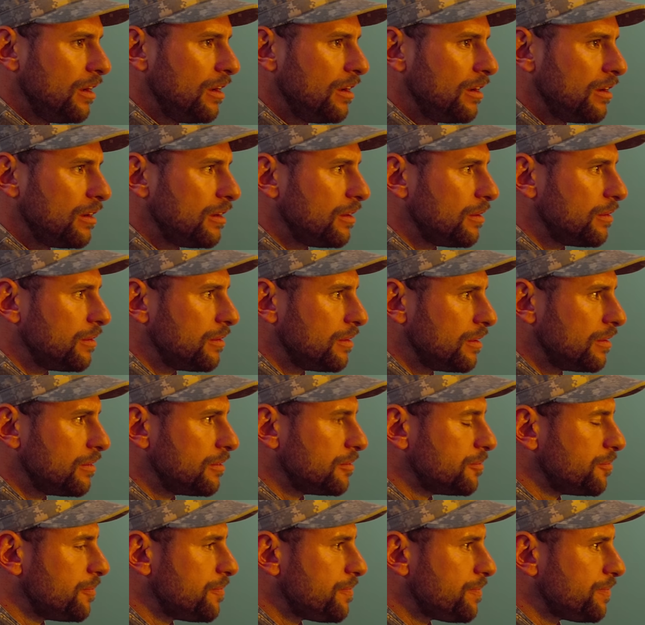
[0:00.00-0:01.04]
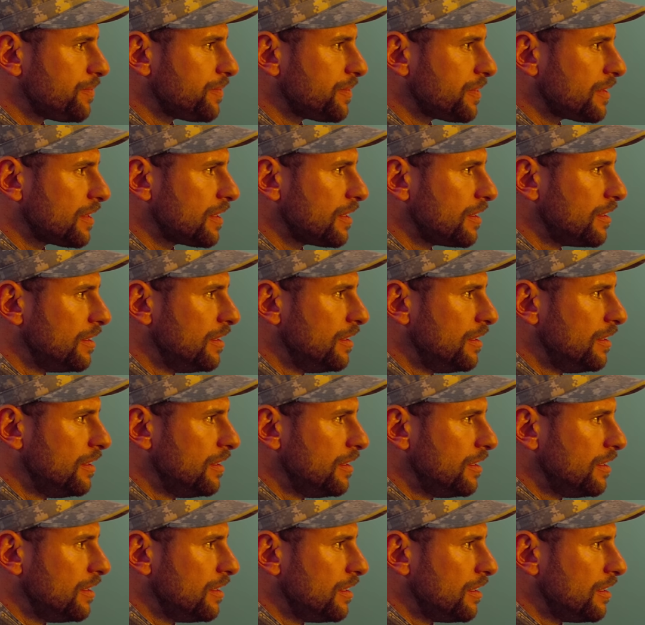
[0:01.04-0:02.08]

in South America made them, intent on